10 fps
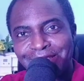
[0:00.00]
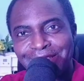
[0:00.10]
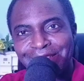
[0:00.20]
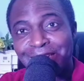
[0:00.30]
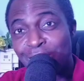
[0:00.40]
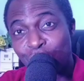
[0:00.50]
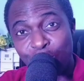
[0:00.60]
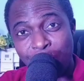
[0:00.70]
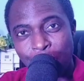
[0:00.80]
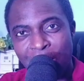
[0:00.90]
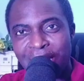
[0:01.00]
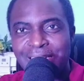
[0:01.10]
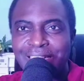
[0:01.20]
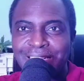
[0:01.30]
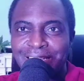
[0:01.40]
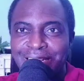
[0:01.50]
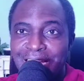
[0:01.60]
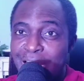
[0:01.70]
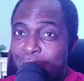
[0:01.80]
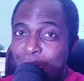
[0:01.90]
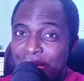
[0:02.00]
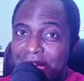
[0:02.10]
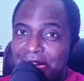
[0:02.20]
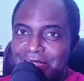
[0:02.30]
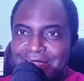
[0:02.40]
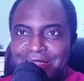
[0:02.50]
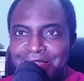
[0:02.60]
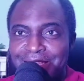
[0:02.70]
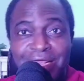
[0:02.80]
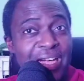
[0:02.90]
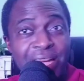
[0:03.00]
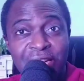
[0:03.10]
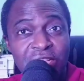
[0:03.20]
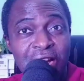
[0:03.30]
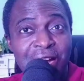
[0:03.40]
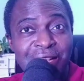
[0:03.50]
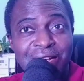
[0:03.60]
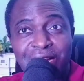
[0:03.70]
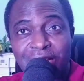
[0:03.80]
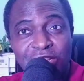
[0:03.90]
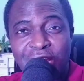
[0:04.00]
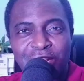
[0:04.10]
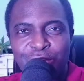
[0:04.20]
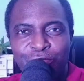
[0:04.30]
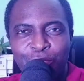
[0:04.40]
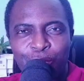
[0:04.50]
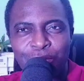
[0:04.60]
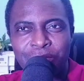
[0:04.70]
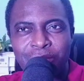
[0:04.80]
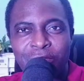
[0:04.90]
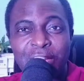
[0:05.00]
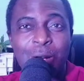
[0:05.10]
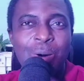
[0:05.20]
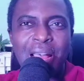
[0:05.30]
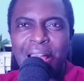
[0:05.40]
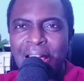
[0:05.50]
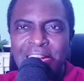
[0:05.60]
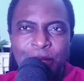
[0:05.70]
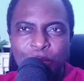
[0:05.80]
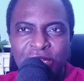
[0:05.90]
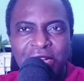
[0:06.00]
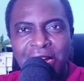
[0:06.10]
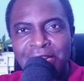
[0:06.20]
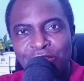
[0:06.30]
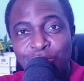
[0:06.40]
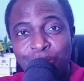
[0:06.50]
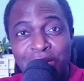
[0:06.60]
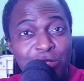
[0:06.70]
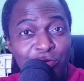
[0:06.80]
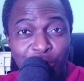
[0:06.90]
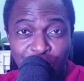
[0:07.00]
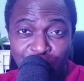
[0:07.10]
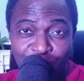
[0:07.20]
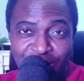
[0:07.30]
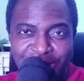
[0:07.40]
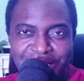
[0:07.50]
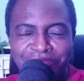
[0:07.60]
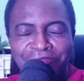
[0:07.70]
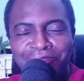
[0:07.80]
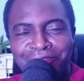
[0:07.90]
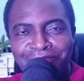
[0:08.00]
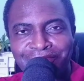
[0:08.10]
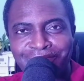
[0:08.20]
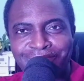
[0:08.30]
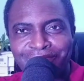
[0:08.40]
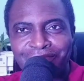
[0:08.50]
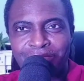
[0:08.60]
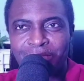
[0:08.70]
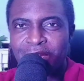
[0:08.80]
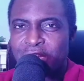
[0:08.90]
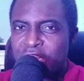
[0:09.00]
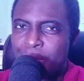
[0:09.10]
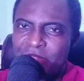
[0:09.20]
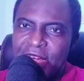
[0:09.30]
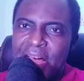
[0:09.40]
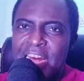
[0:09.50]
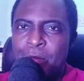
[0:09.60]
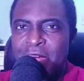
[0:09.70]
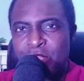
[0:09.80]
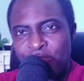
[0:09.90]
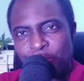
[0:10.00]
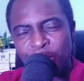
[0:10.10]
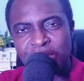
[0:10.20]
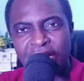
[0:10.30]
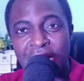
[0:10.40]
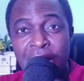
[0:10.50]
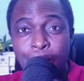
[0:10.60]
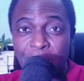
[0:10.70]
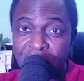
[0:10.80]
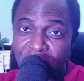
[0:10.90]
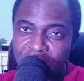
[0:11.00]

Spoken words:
trumpet, organ, guitar, saxophone, or any musical instrument of your choice. Some of the elements of music are pitch,